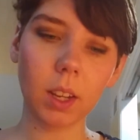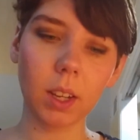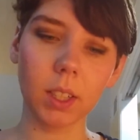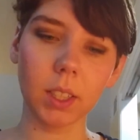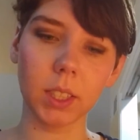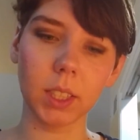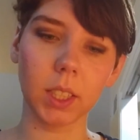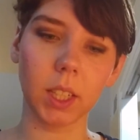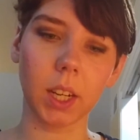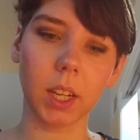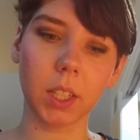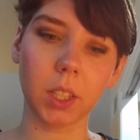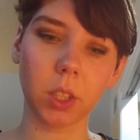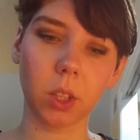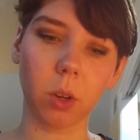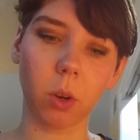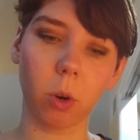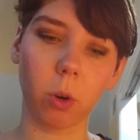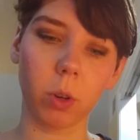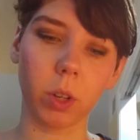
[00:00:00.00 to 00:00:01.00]
It's a nice
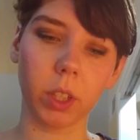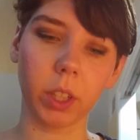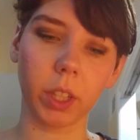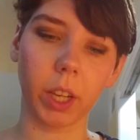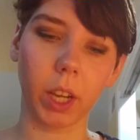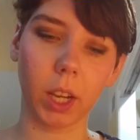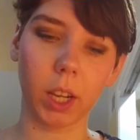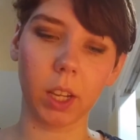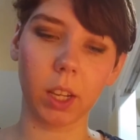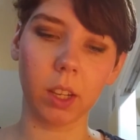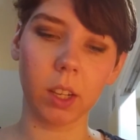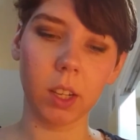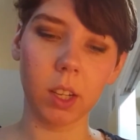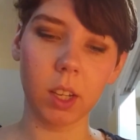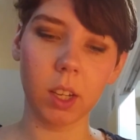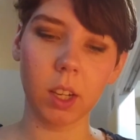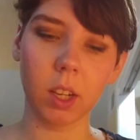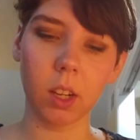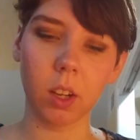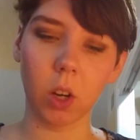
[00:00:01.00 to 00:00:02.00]
corally,
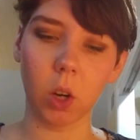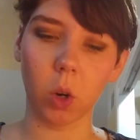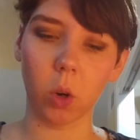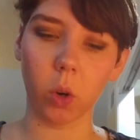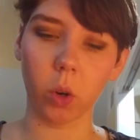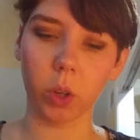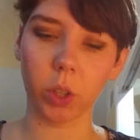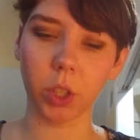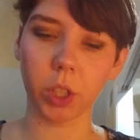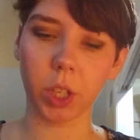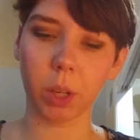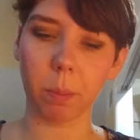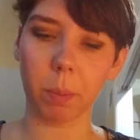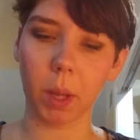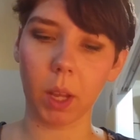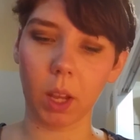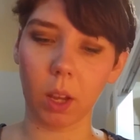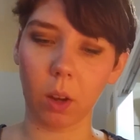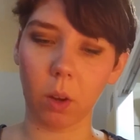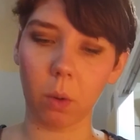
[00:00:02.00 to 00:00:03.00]
orangey
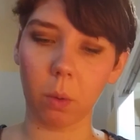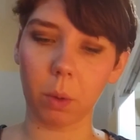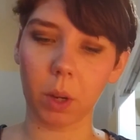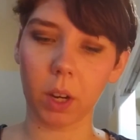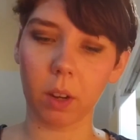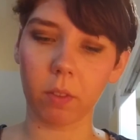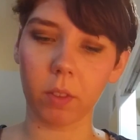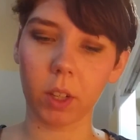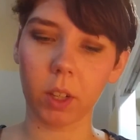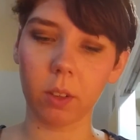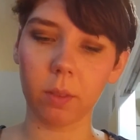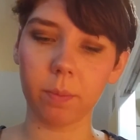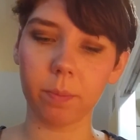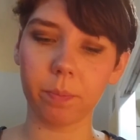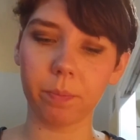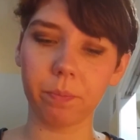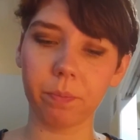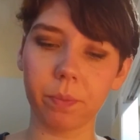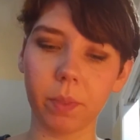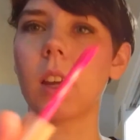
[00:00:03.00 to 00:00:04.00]
pink, whatever.
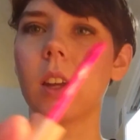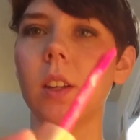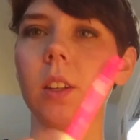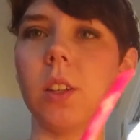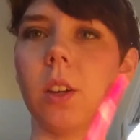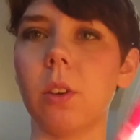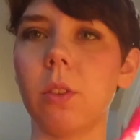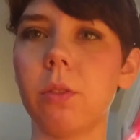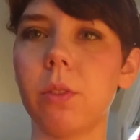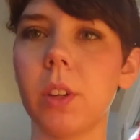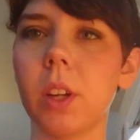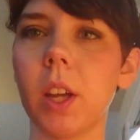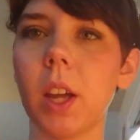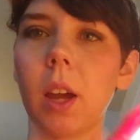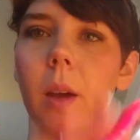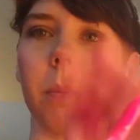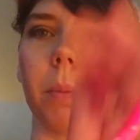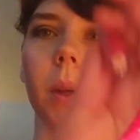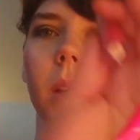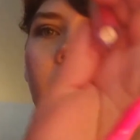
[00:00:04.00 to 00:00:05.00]
Got a doe foot
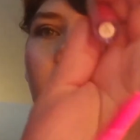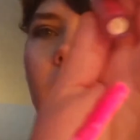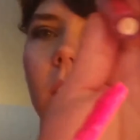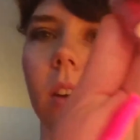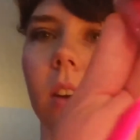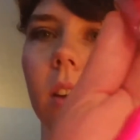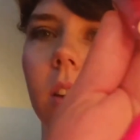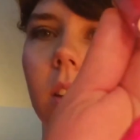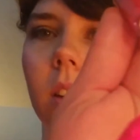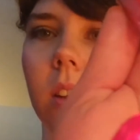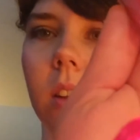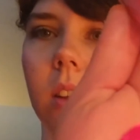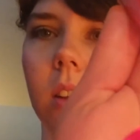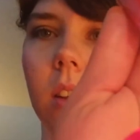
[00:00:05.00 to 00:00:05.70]
applicator.